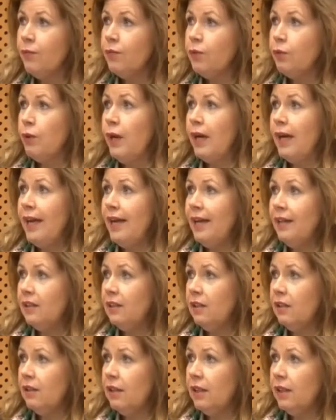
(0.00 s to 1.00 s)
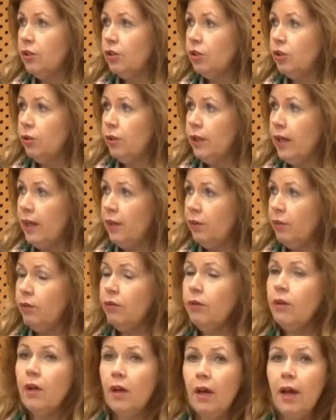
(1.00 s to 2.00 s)
related things
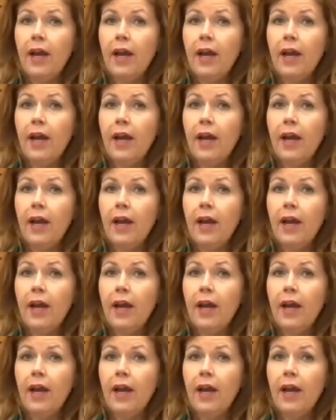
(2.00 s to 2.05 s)
together